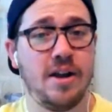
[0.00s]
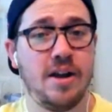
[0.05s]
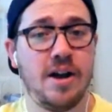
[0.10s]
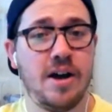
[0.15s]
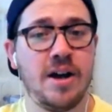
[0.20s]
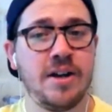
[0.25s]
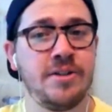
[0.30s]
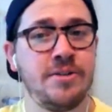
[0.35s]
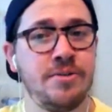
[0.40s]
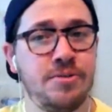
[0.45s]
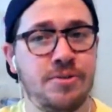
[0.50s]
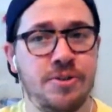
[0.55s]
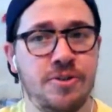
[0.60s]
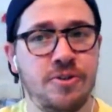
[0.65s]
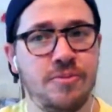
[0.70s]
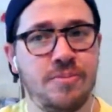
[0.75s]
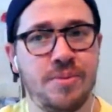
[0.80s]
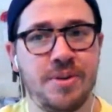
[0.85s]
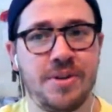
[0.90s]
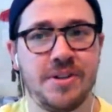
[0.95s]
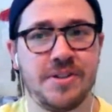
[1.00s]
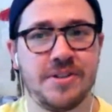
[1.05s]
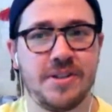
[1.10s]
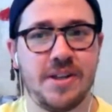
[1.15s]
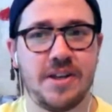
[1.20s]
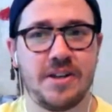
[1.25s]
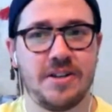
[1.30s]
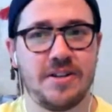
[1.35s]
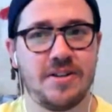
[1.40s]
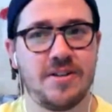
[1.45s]
I do too, but it's
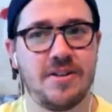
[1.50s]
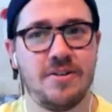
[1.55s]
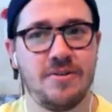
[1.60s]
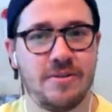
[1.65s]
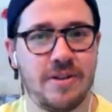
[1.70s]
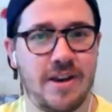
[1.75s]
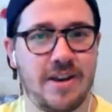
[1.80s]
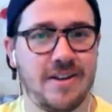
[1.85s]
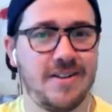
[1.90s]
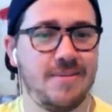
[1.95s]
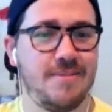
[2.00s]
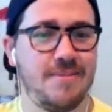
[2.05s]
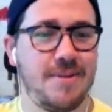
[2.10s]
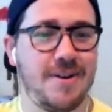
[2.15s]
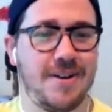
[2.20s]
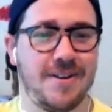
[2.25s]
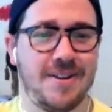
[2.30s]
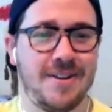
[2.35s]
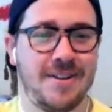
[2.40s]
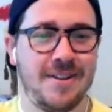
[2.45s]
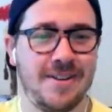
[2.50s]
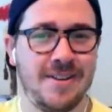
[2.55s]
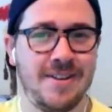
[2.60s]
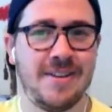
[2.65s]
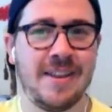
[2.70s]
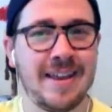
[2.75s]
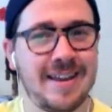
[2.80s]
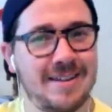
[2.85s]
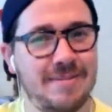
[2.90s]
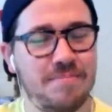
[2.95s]
like, okay, come on,
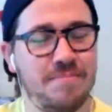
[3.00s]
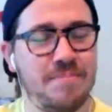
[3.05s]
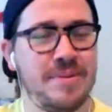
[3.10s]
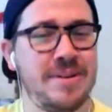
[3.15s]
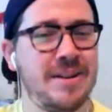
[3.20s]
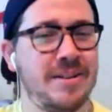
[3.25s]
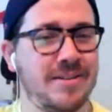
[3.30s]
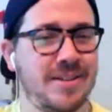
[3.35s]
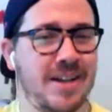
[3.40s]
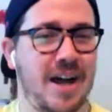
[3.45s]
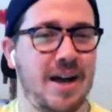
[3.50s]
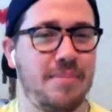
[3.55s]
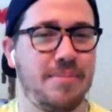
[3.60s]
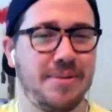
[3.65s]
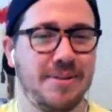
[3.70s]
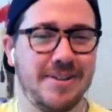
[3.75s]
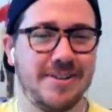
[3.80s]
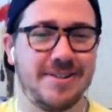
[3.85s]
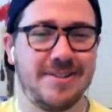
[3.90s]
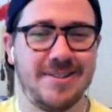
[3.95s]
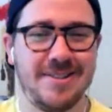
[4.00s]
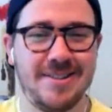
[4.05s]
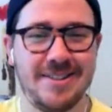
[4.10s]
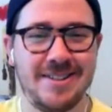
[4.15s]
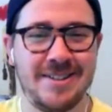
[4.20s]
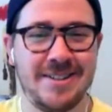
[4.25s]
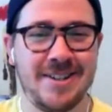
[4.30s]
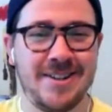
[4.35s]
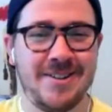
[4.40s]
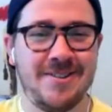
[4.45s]
like be on top of this,
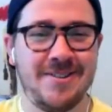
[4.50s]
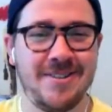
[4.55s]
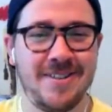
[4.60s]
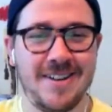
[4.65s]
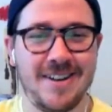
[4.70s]
you know?